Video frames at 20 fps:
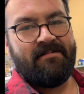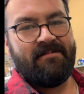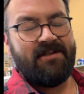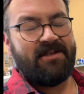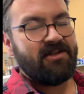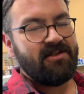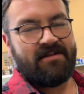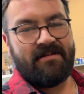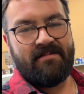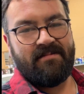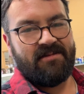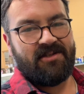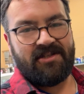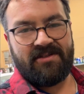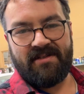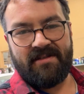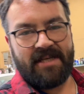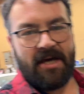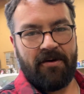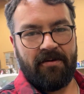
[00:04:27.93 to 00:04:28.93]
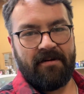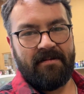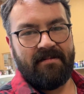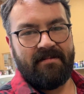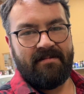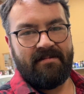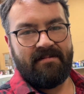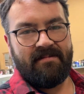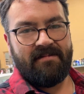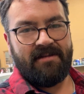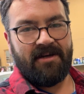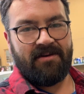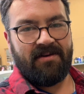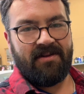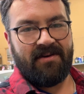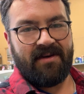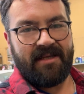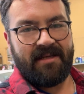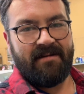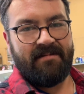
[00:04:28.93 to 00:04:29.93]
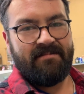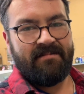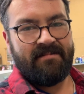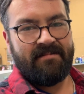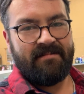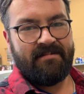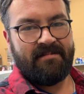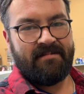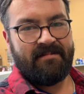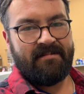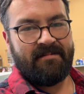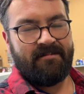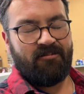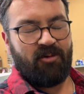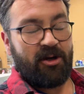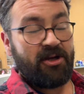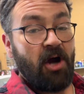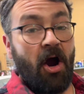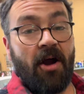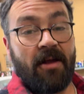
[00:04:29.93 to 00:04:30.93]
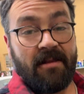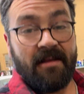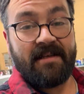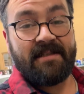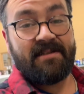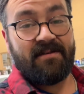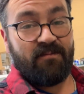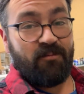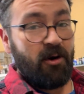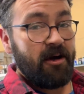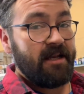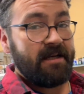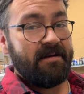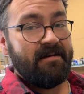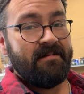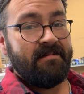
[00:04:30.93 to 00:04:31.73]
So just, just don't, don't do it. Regardless of what